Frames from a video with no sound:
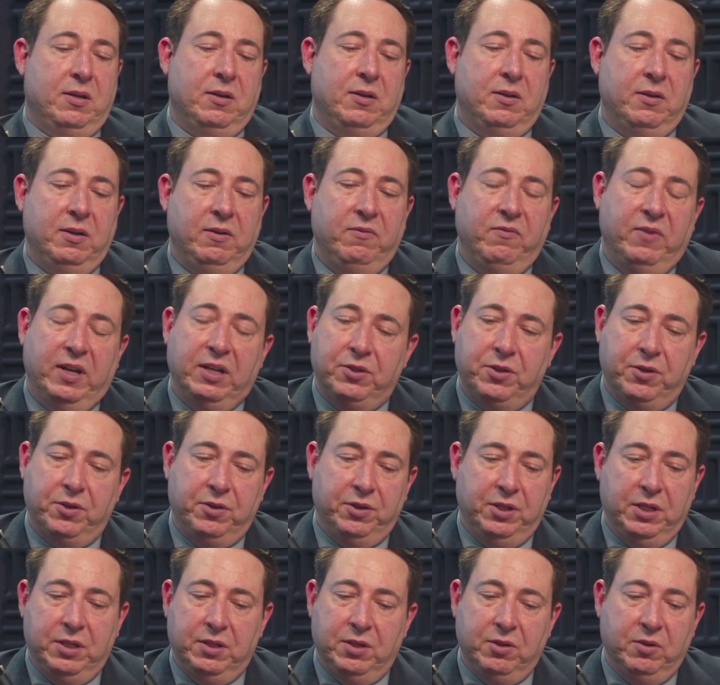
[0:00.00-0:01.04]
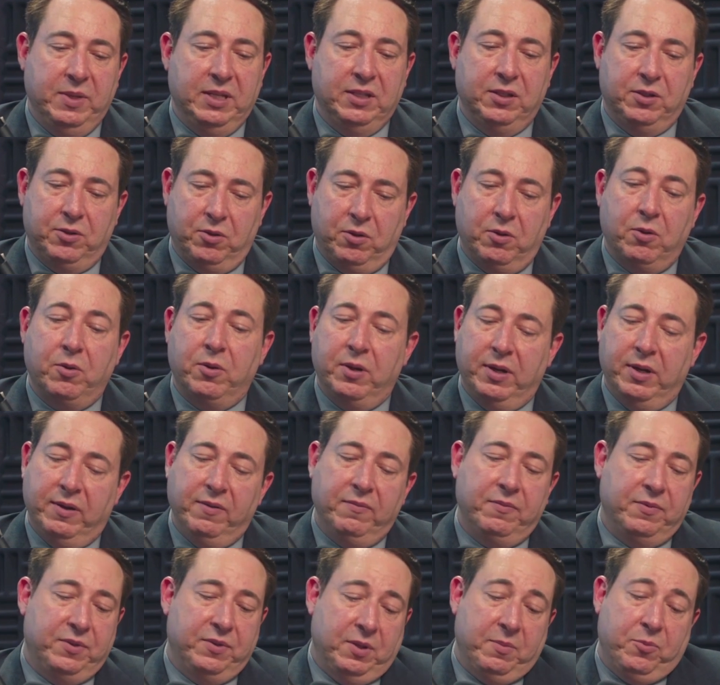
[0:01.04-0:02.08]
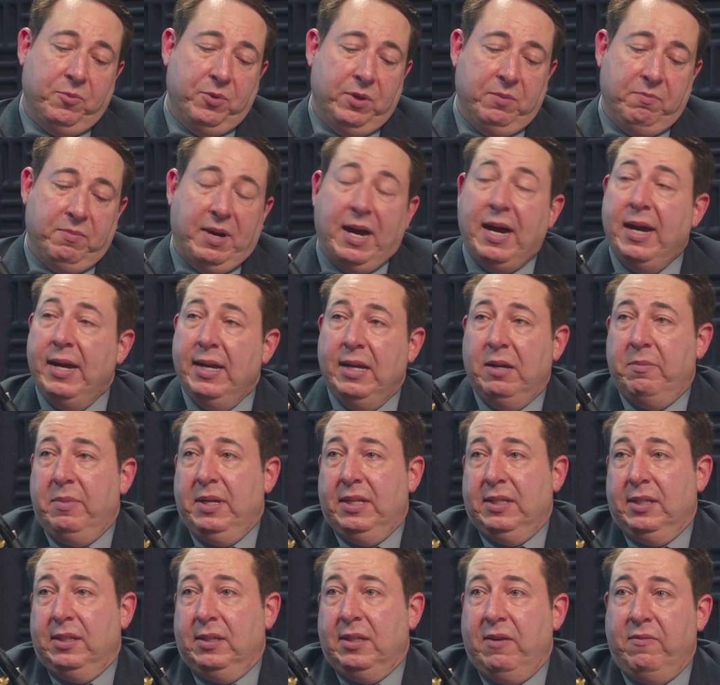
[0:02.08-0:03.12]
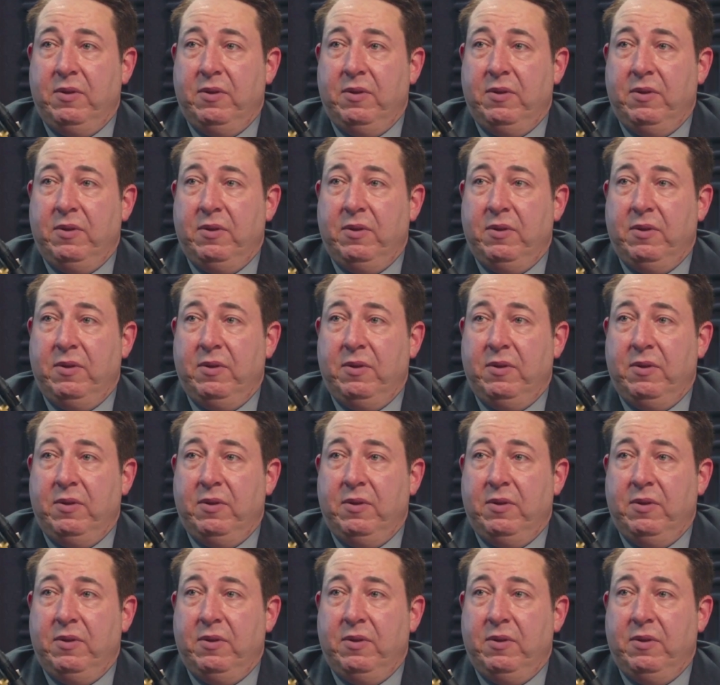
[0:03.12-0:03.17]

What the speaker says: investors into a business or someone buying a business,